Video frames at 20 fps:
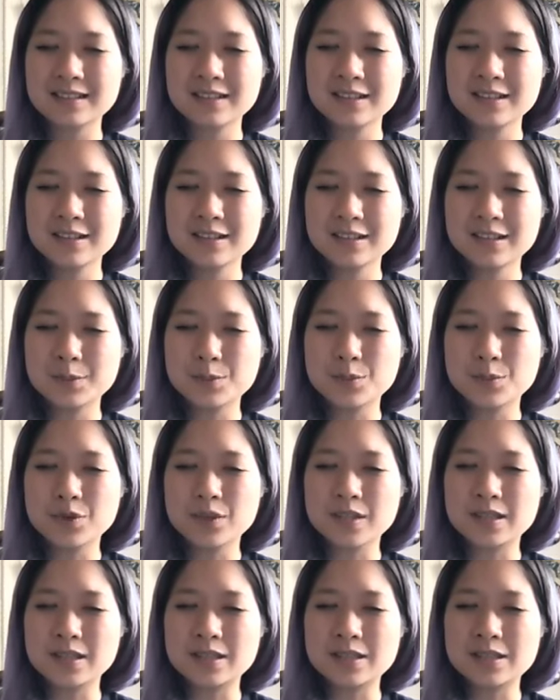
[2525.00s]
you can
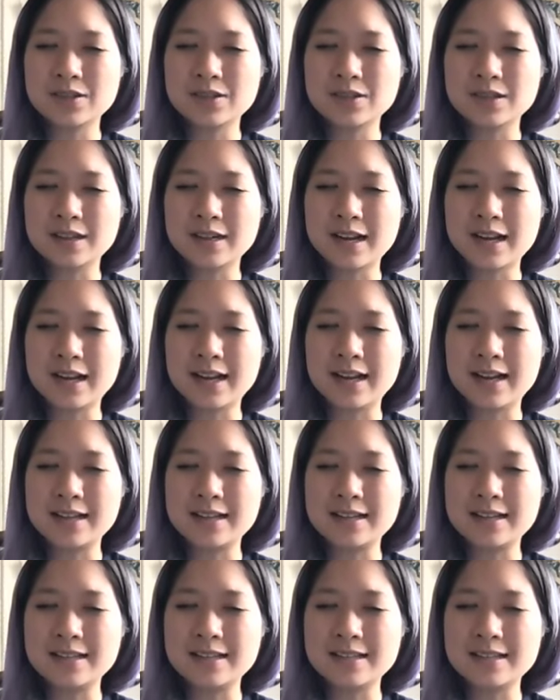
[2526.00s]
breathe into it
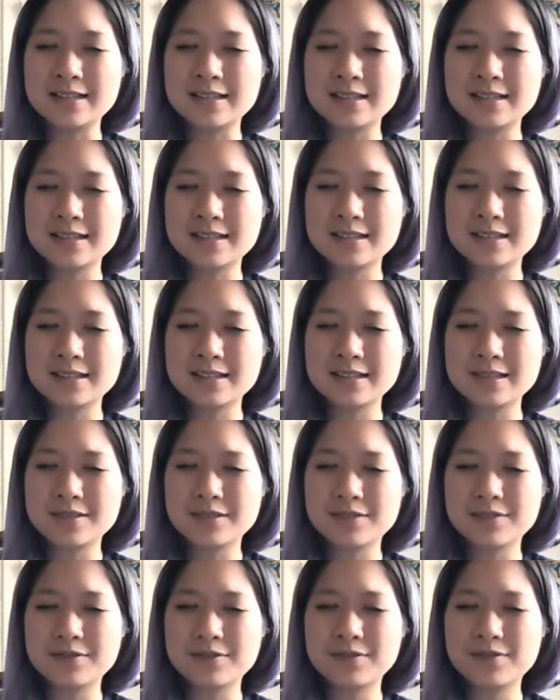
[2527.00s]
as
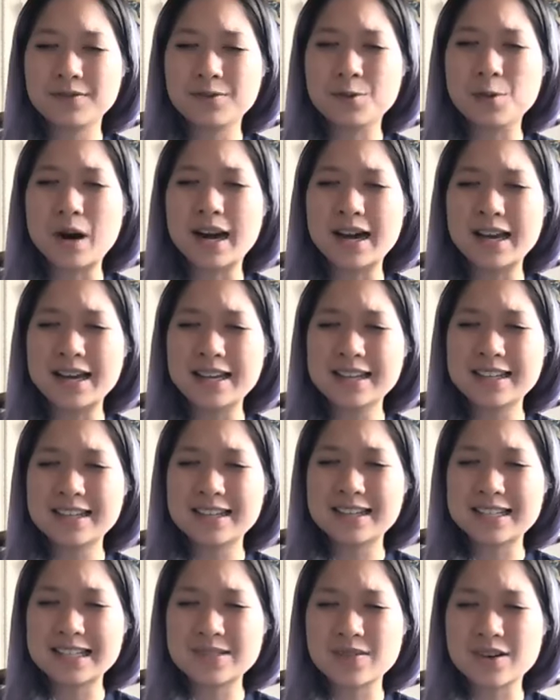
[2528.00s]
wide
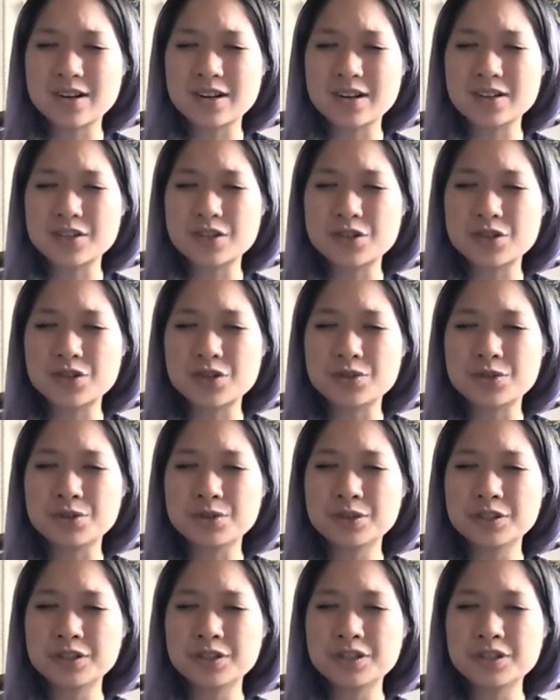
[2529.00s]
and as far as your
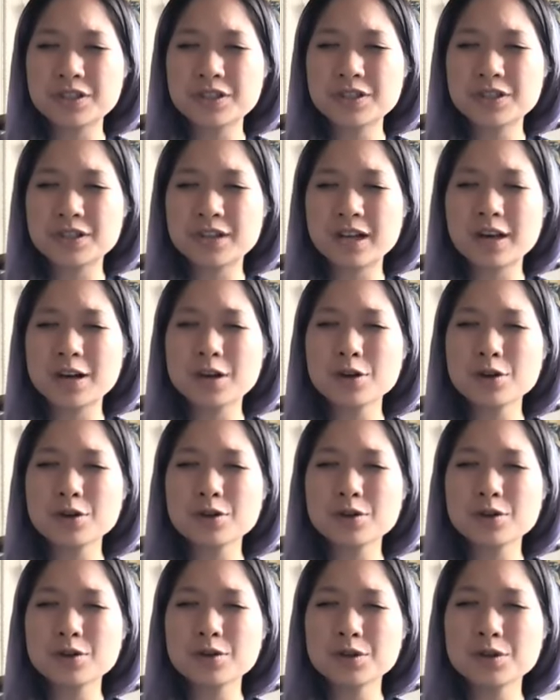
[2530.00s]
shoulders, or how